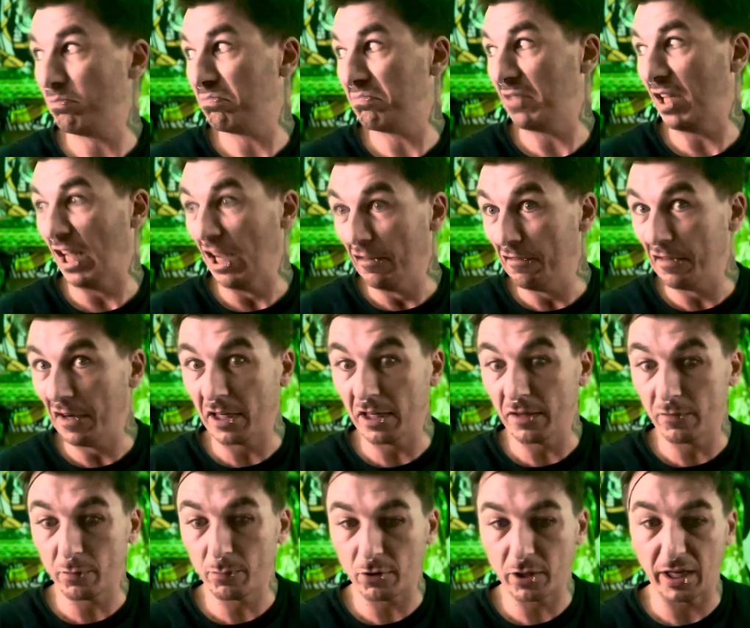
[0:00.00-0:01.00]
if any of
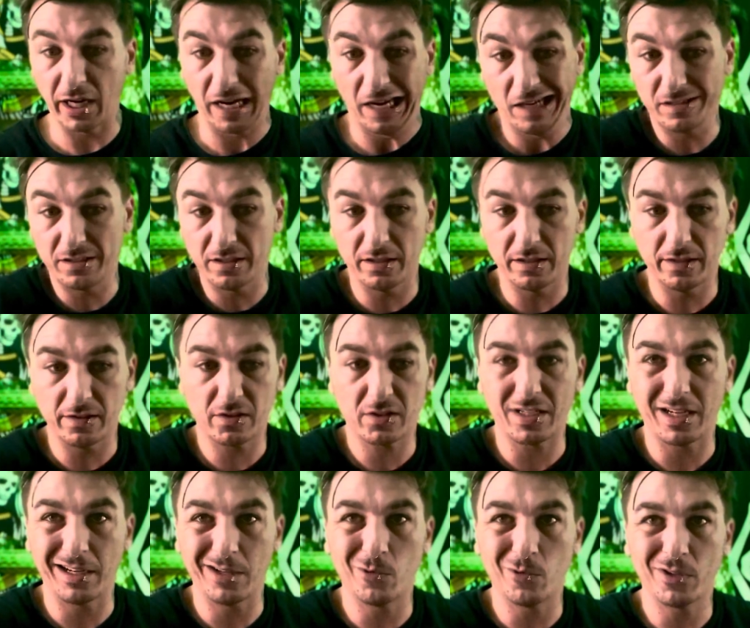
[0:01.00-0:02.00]
them are canted, it's
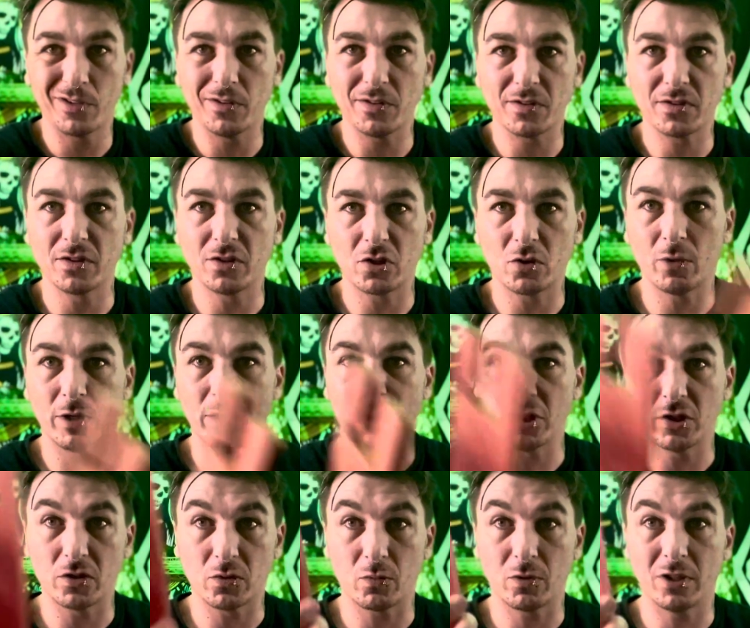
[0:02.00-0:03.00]
kind of one of those
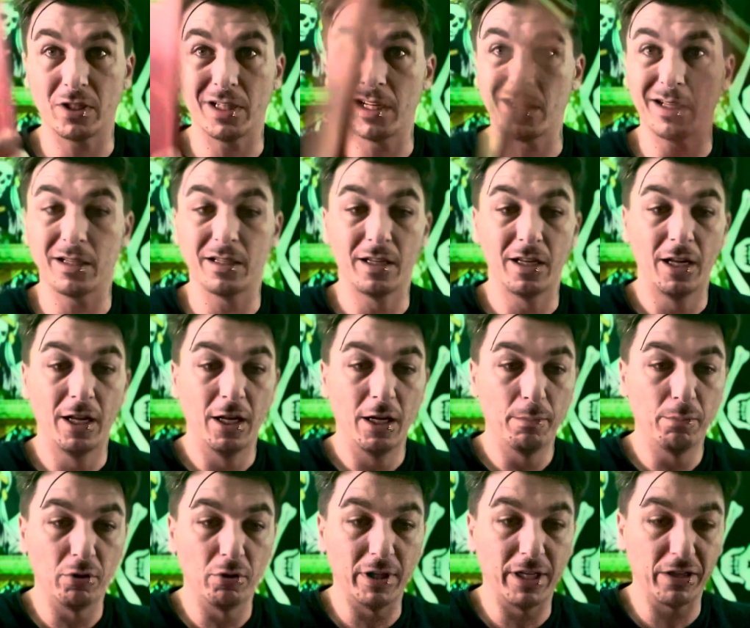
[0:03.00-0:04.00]
situations where you gotta
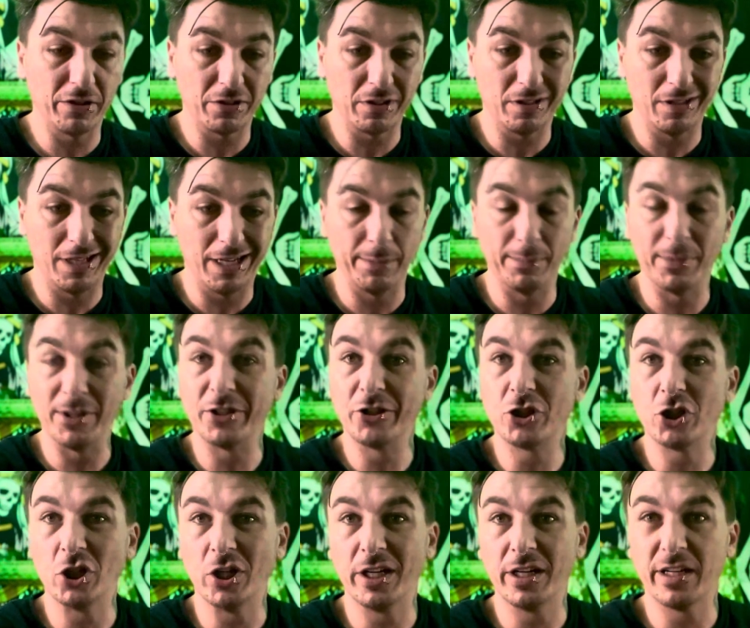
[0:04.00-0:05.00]
pull out an alignment
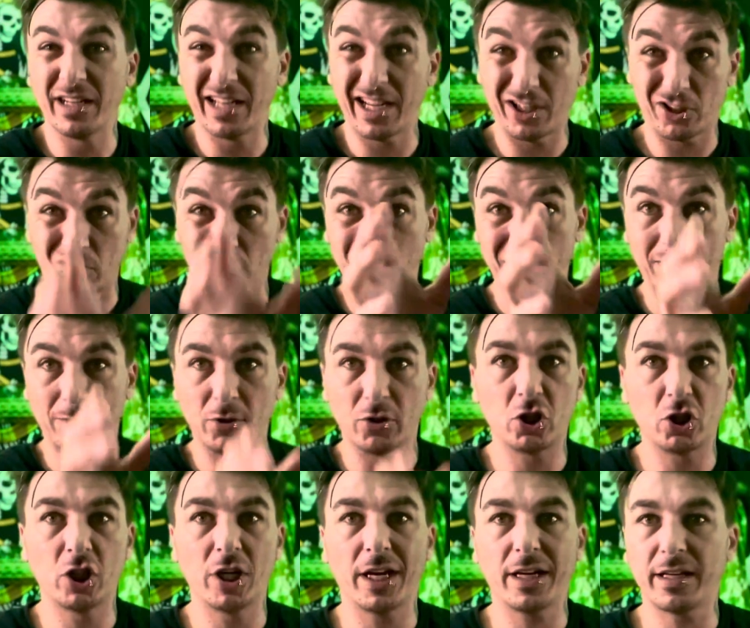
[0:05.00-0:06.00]
jig and actually double
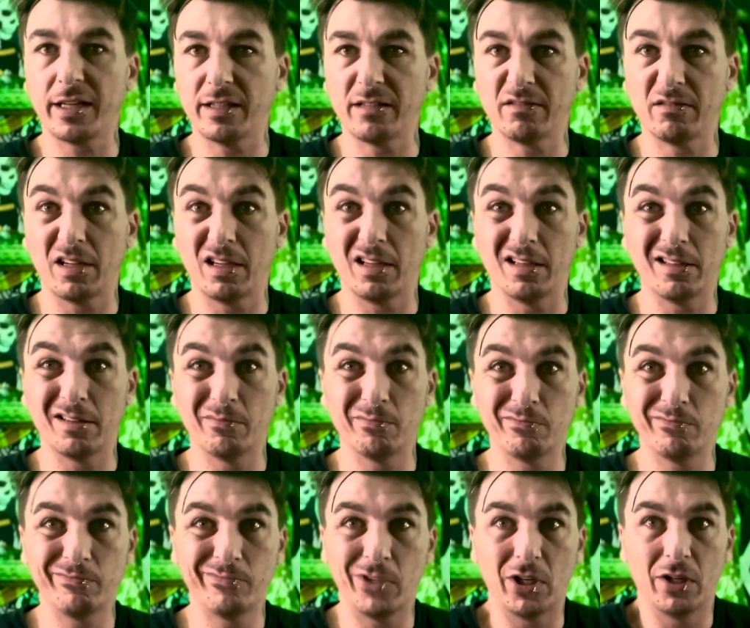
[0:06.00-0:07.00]
check it
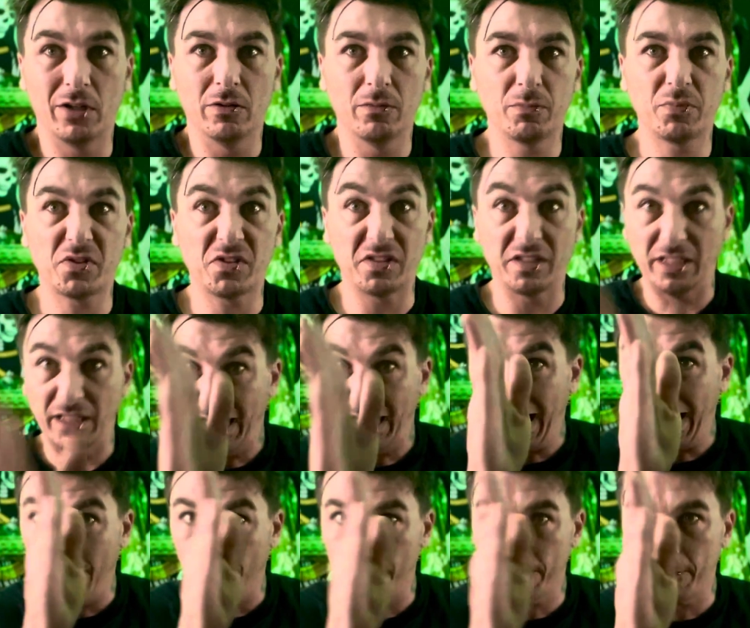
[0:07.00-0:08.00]
and see
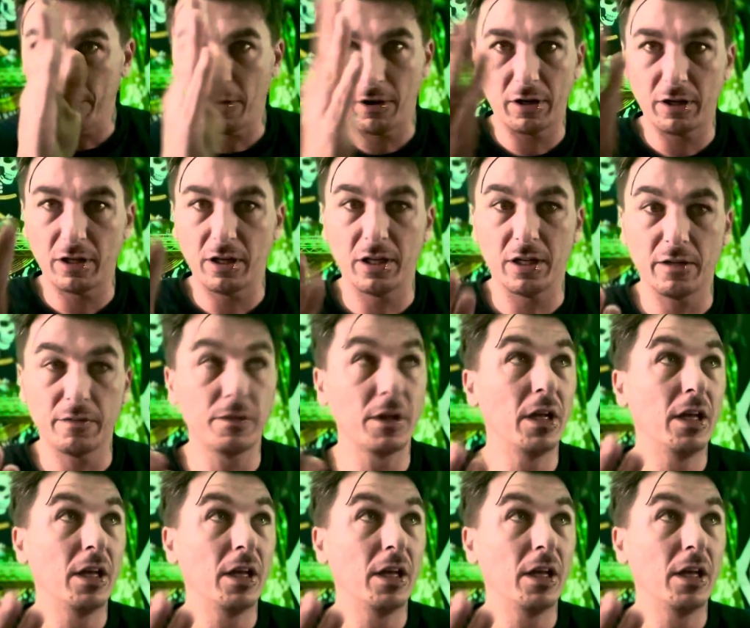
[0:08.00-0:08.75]
how far off